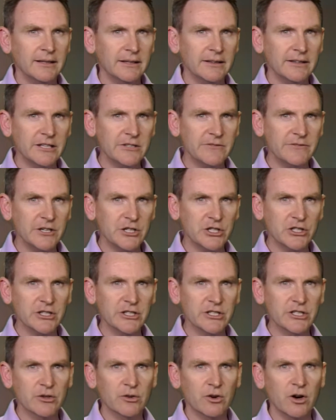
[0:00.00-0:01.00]
This vision
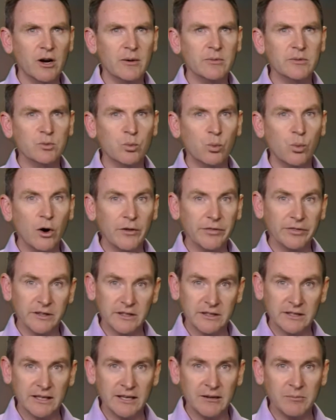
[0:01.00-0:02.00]
describes what the
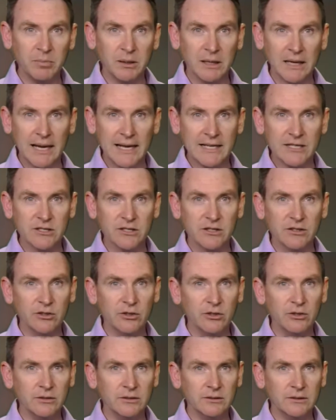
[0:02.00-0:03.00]
team plans to
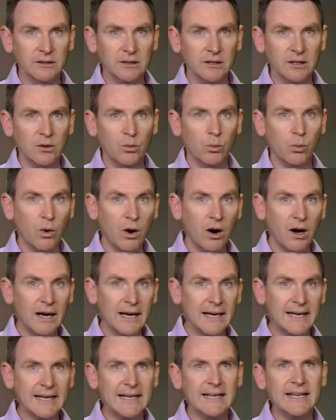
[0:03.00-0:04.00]
do,
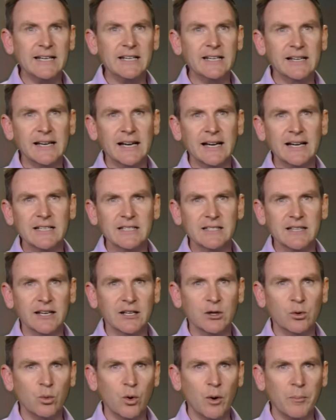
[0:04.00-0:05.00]
why, and indicates that
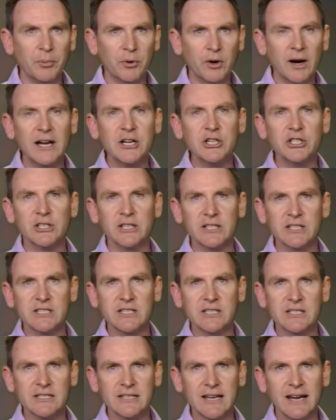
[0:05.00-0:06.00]
cooperation and
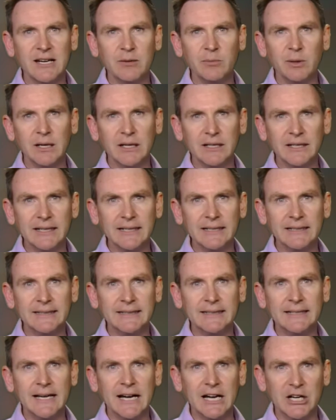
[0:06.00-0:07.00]
sustainability
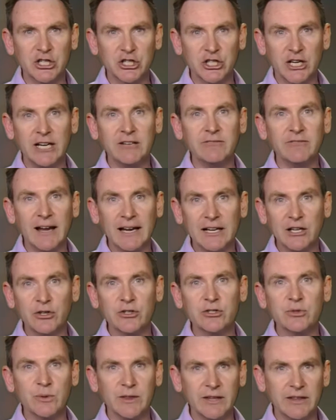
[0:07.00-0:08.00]
are shared
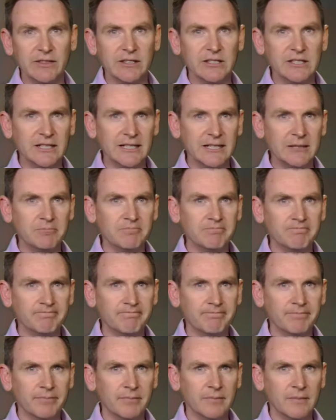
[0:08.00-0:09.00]
values within the team.
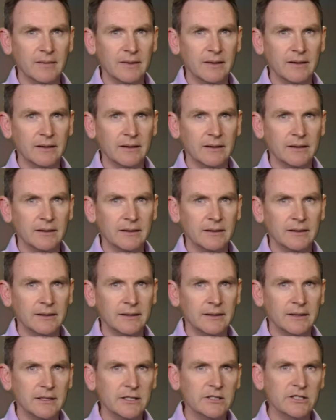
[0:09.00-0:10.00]

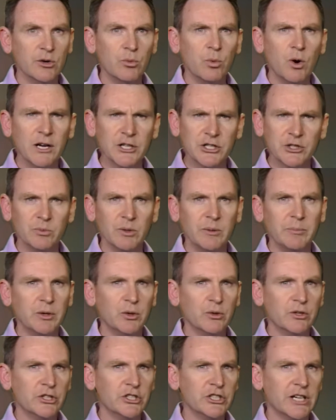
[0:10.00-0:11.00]
So why should we
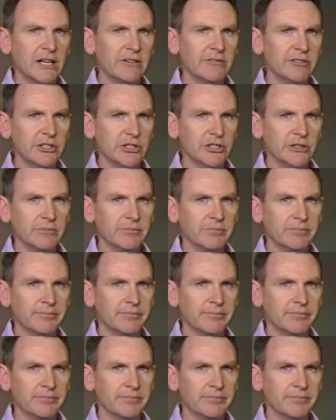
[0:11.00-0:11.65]
build a shared vision?